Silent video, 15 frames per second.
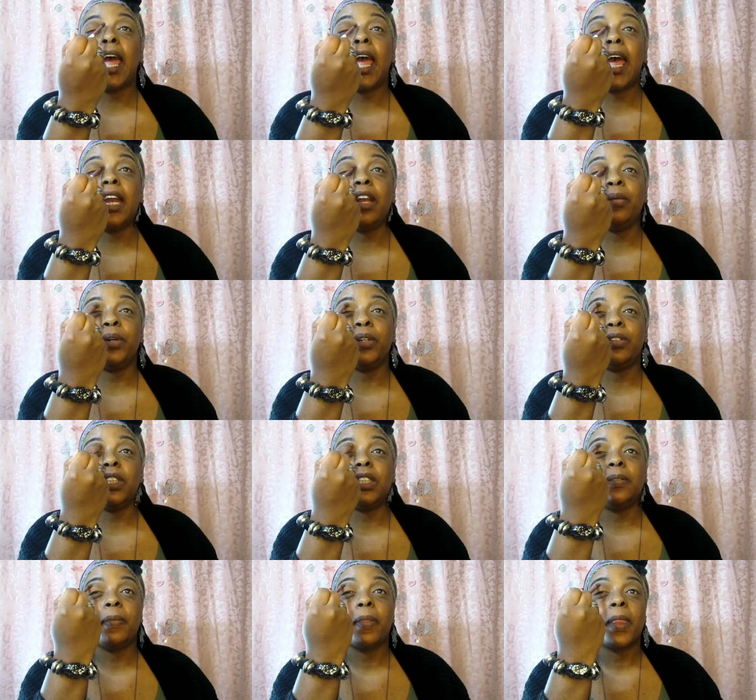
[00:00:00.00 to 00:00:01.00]

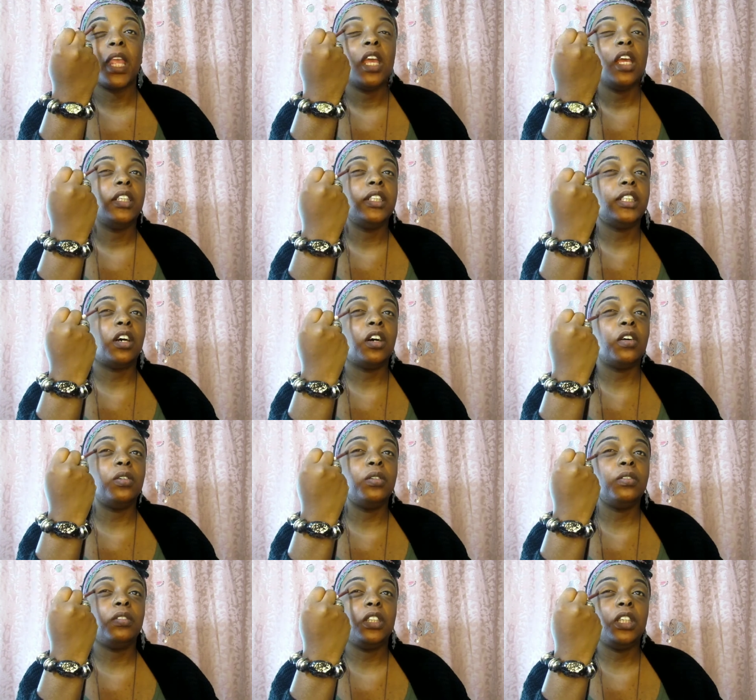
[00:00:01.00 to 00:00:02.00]
Anyways,
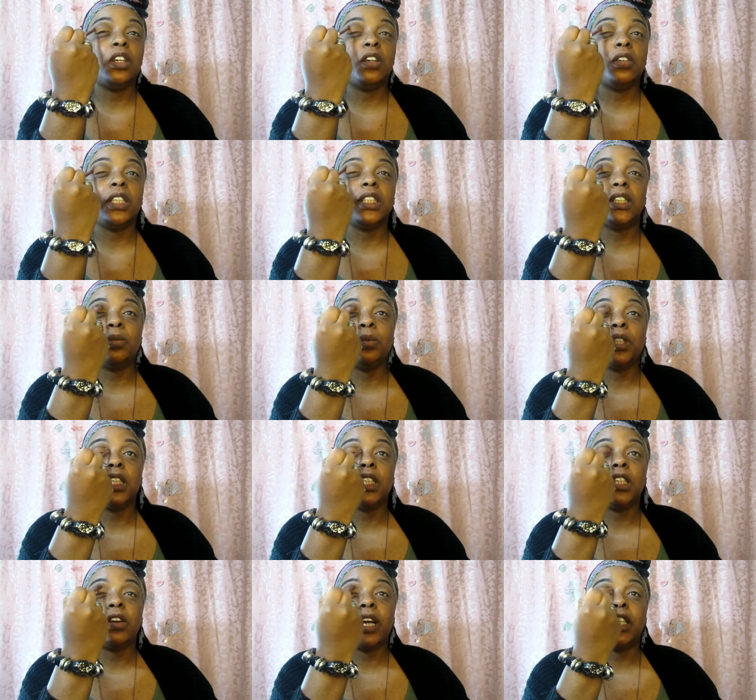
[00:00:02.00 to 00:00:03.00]
so, you know, it's a
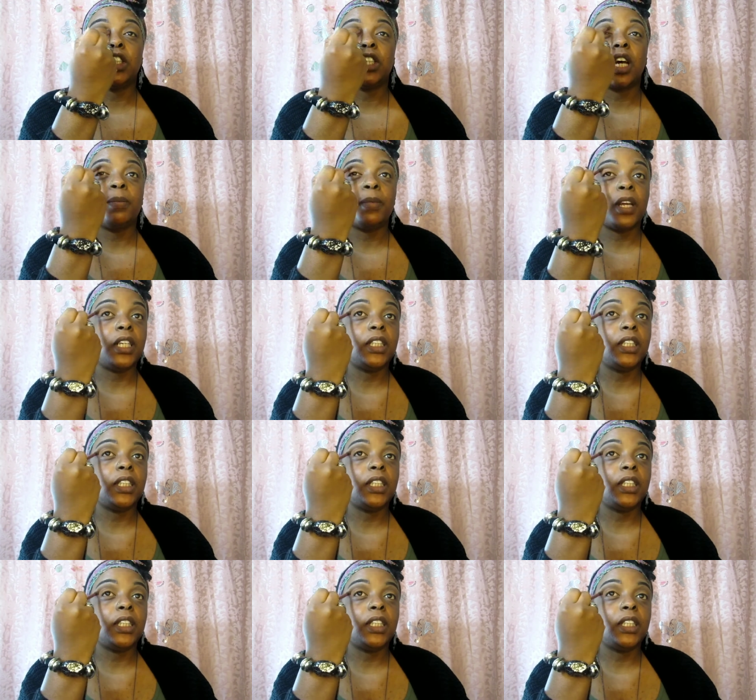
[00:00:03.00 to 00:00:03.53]
really great job.